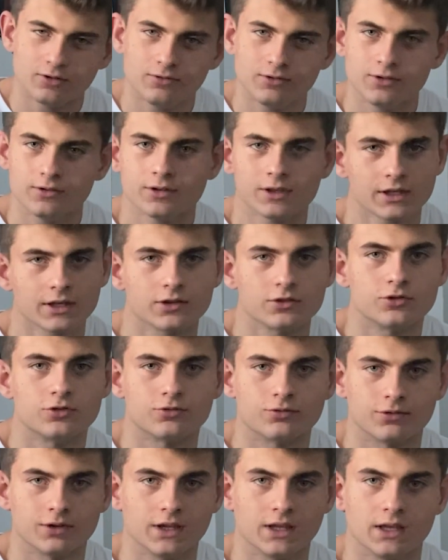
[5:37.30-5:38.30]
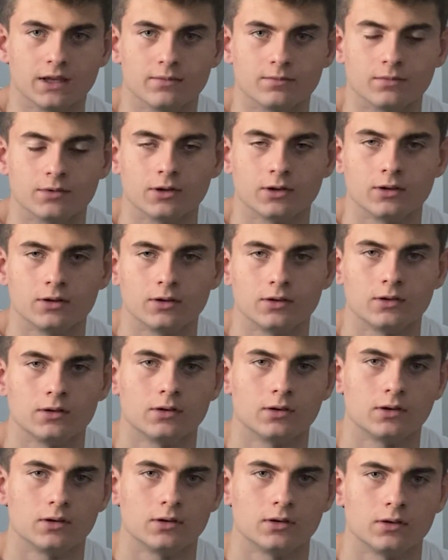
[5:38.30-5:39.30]
lucid dream,
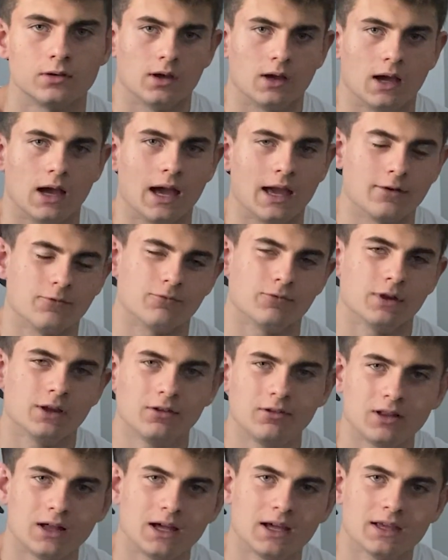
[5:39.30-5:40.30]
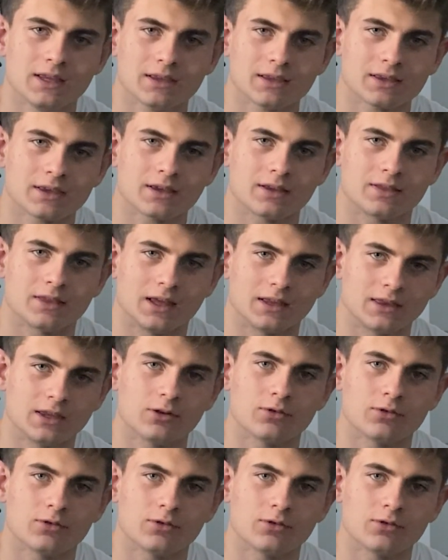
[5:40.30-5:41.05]
I realized that